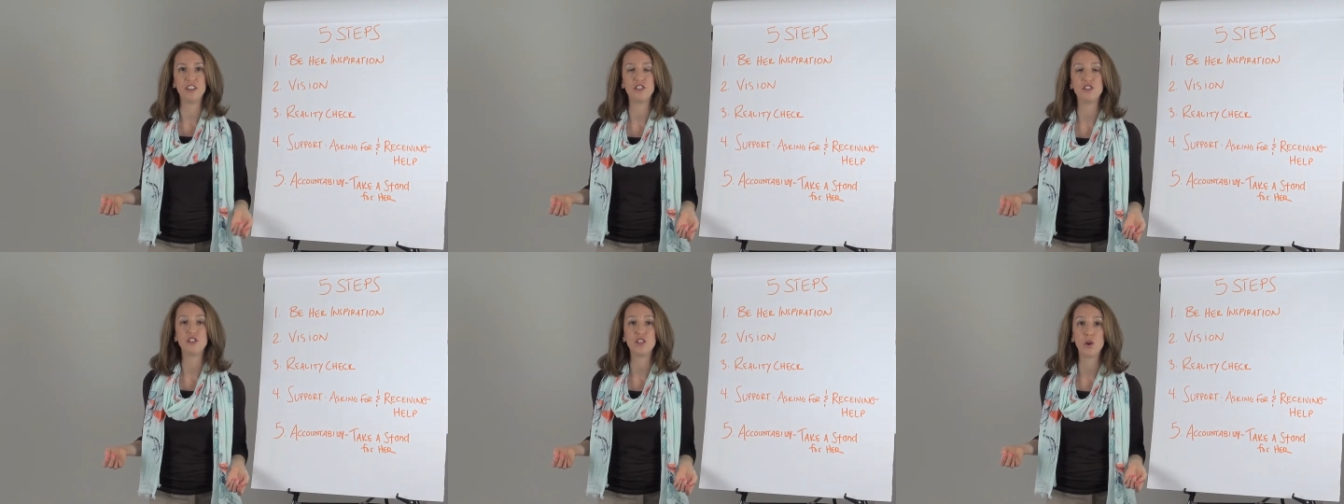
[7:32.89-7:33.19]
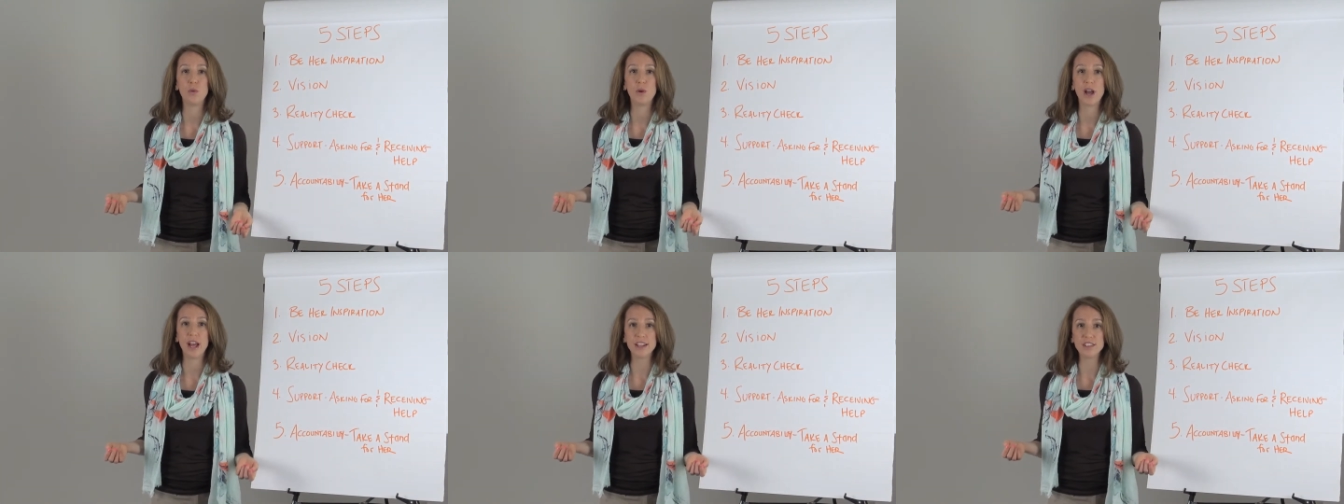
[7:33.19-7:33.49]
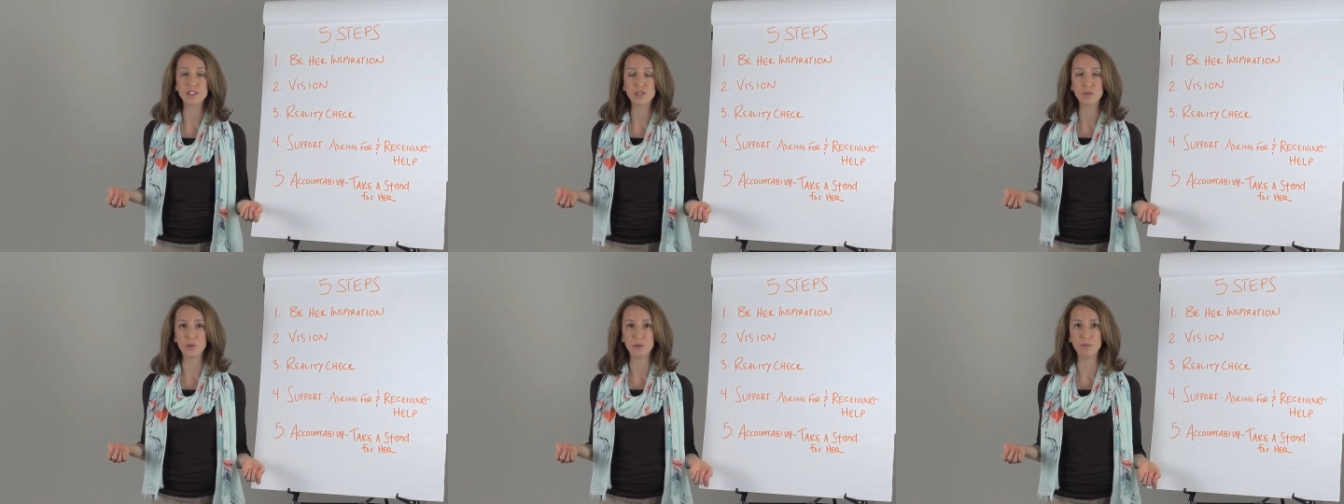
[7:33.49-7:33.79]
So
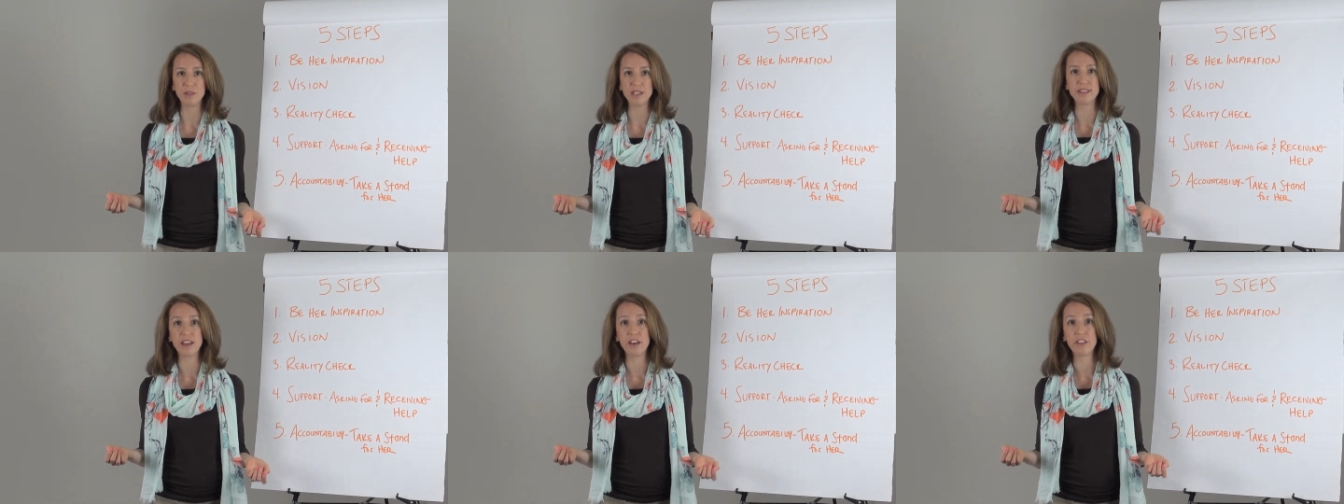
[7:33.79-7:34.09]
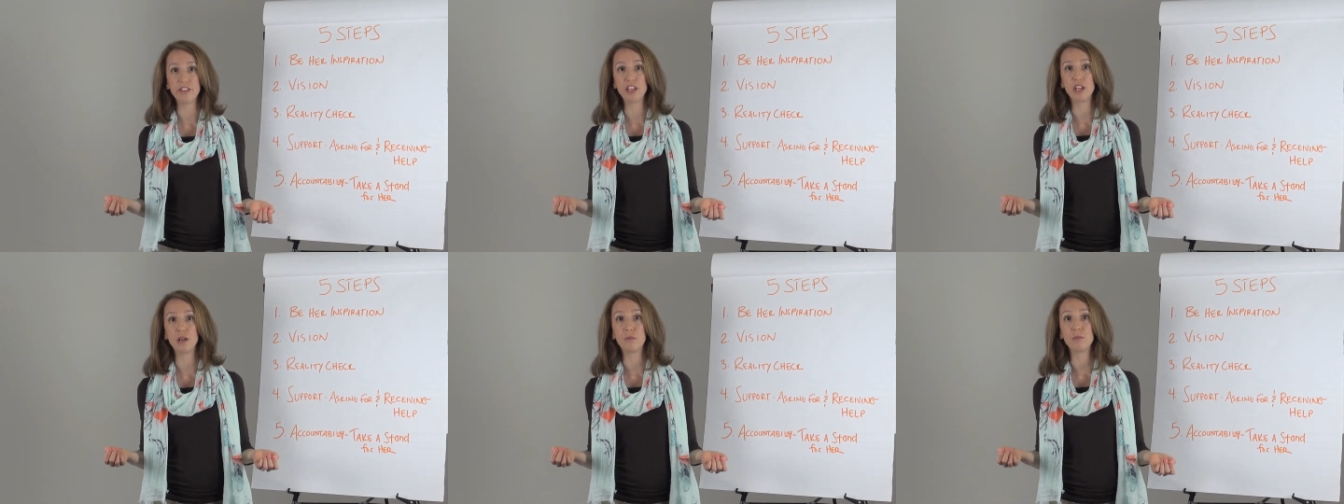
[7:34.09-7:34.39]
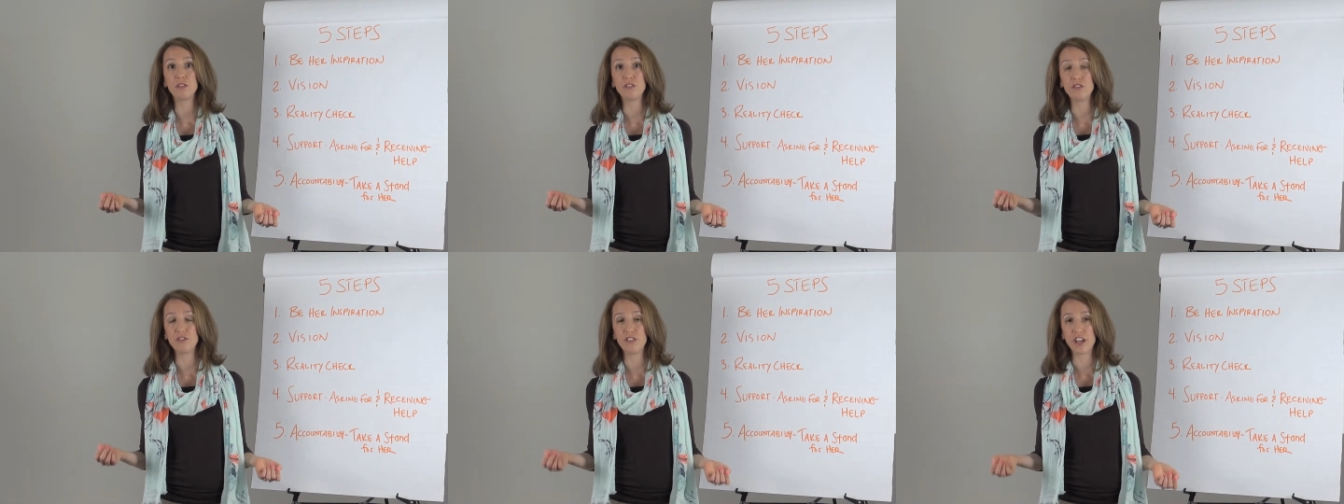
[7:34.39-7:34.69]
as a women's healthcare
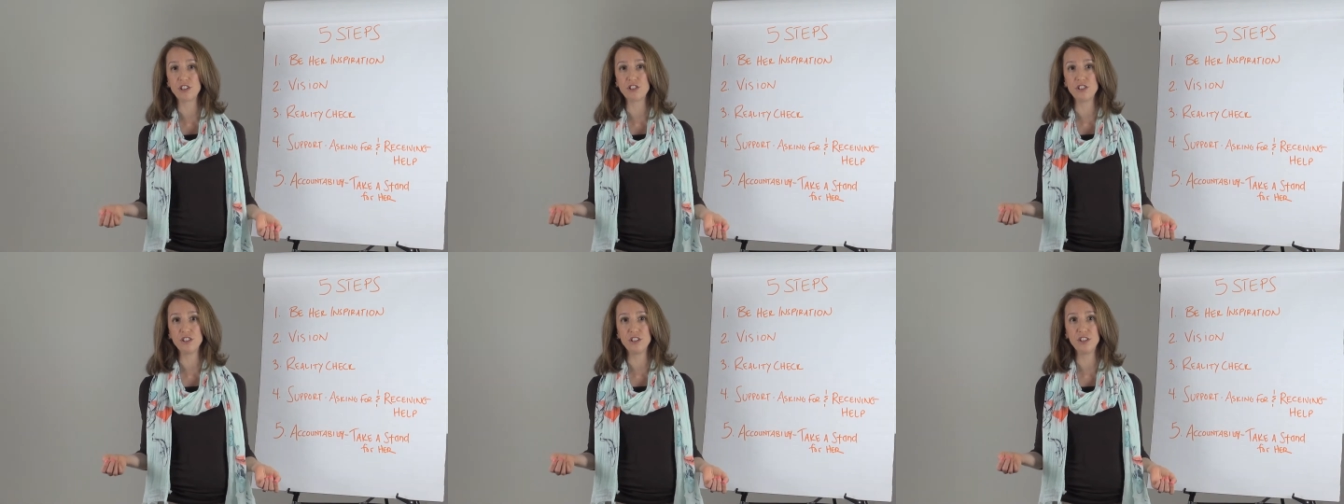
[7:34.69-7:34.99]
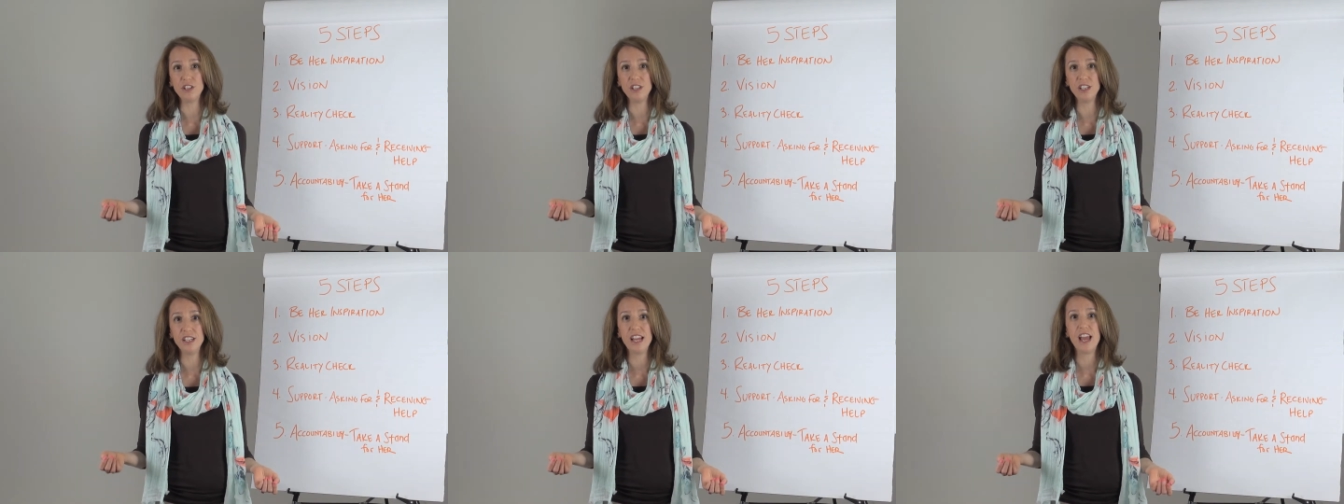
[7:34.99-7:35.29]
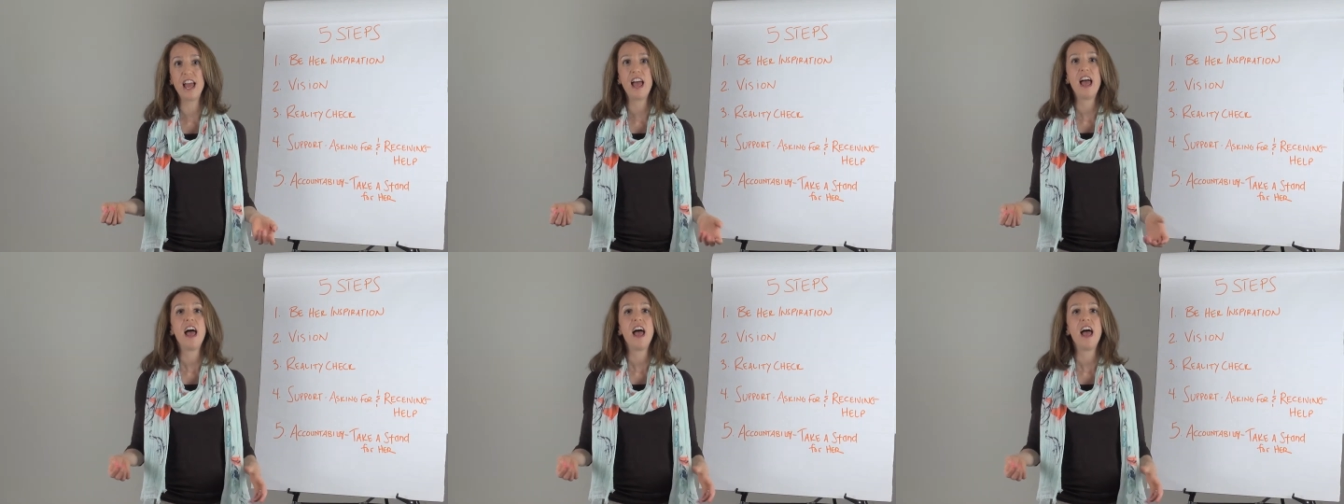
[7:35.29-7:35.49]
professional,